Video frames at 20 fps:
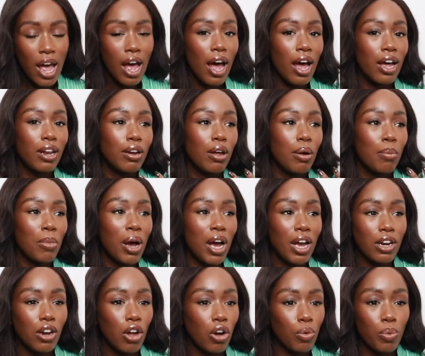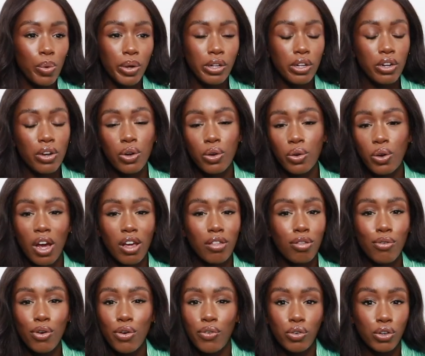And my long wool coat, I
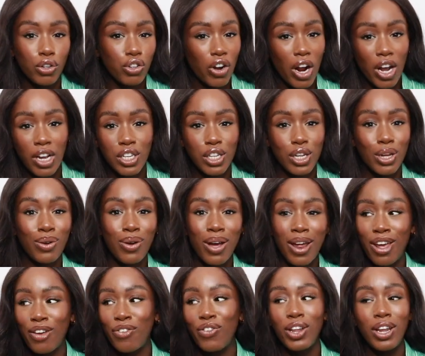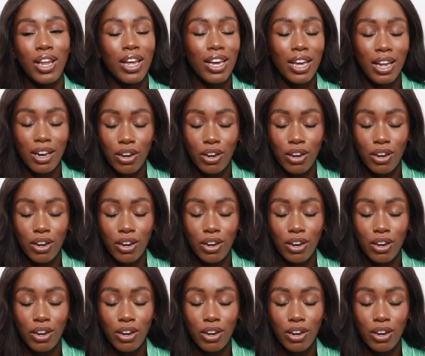threw over a tracksuit and I feel like I